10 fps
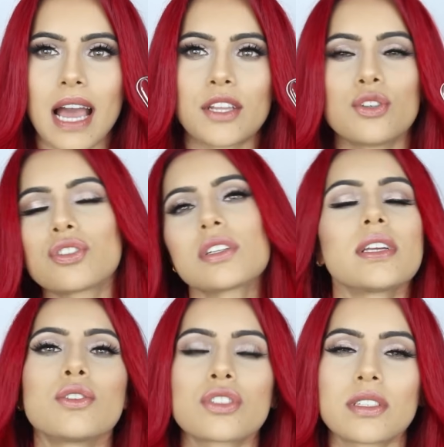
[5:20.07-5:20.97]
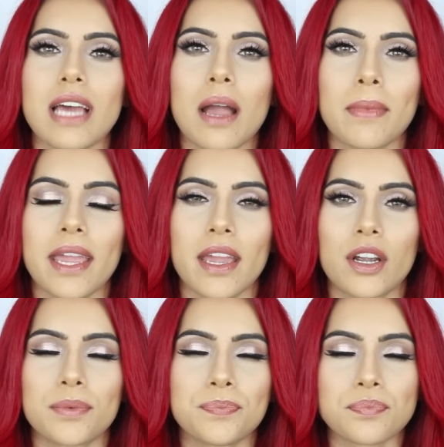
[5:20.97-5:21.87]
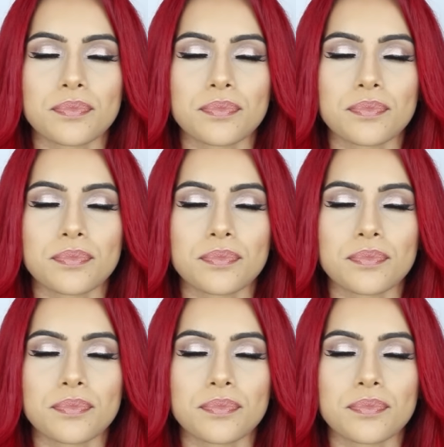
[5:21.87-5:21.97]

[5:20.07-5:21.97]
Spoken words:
I usually used to dye my hair